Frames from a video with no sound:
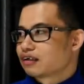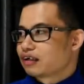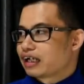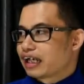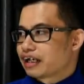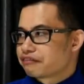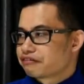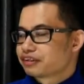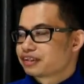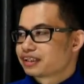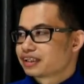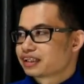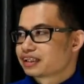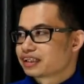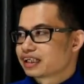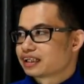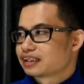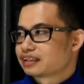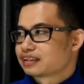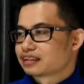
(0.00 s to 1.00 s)
everything
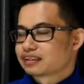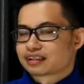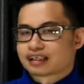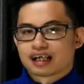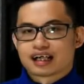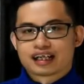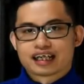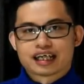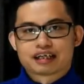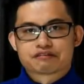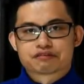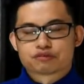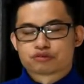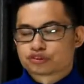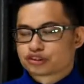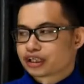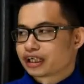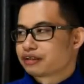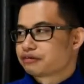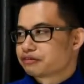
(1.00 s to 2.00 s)
that I have to
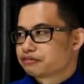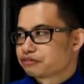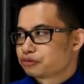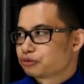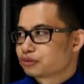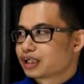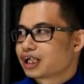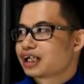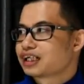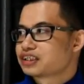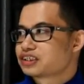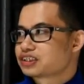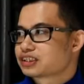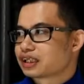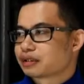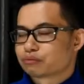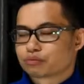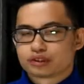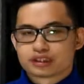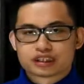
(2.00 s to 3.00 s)
share with you guys.
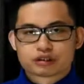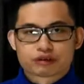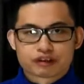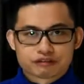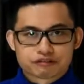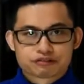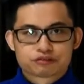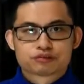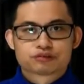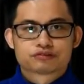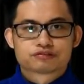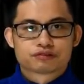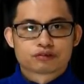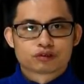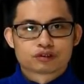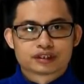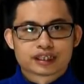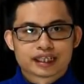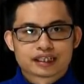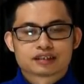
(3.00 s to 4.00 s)
I'm really grateful
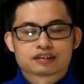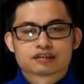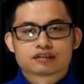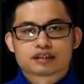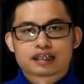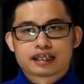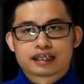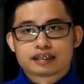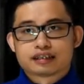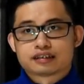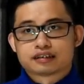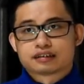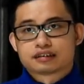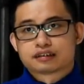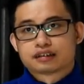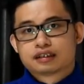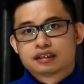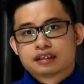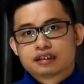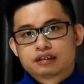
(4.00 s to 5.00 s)
for that,
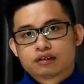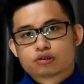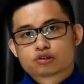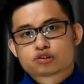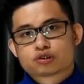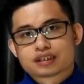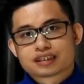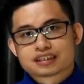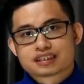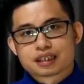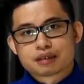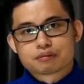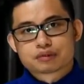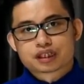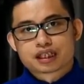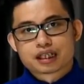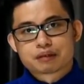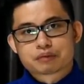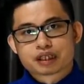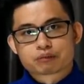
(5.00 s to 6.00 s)
and also at the same
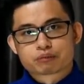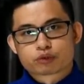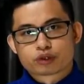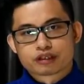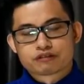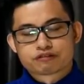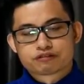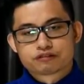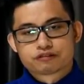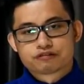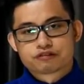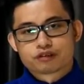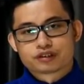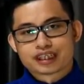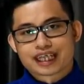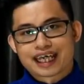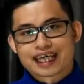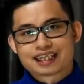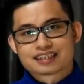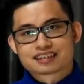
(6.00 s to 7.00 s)
time I'm grateful for
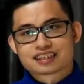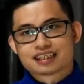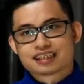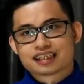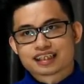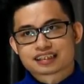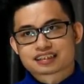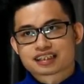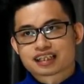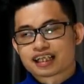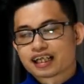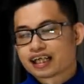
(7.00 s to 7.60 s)
the hands and legs I